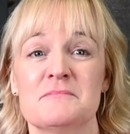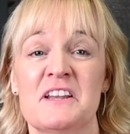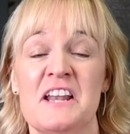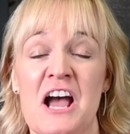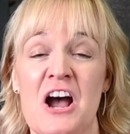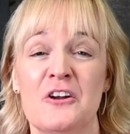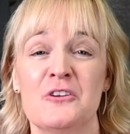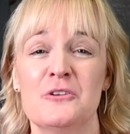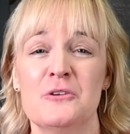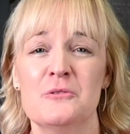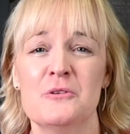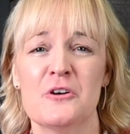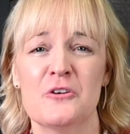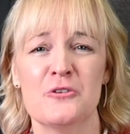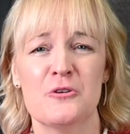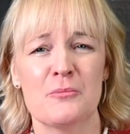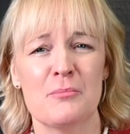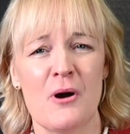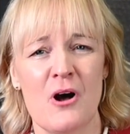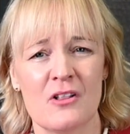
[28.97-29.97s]
And how do you know
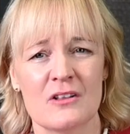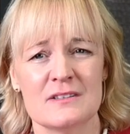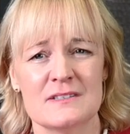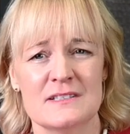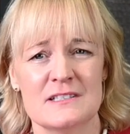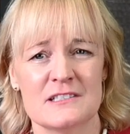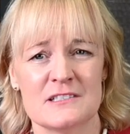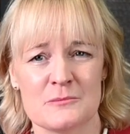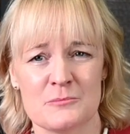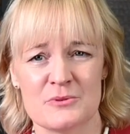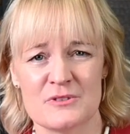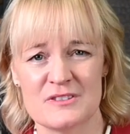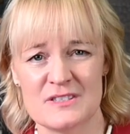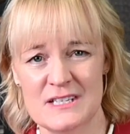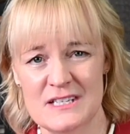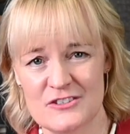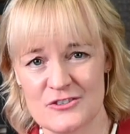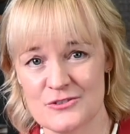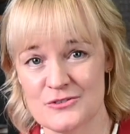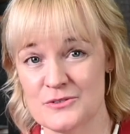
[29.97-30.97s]
your policies and
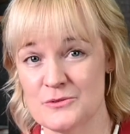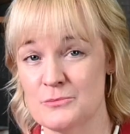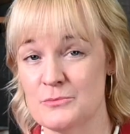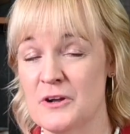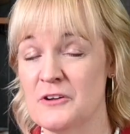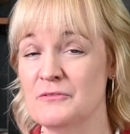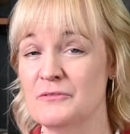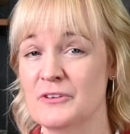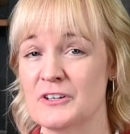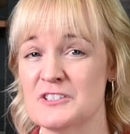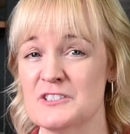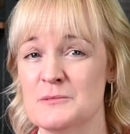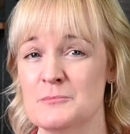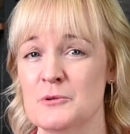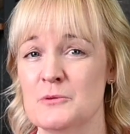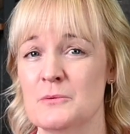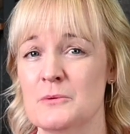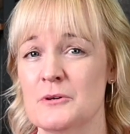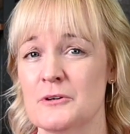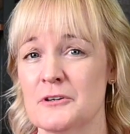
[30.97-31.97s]
procedures around
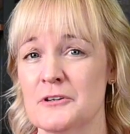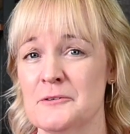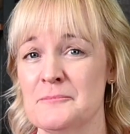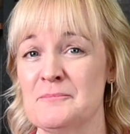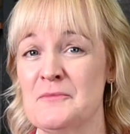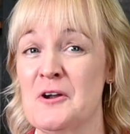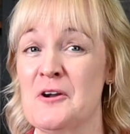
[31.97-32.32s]
flexible work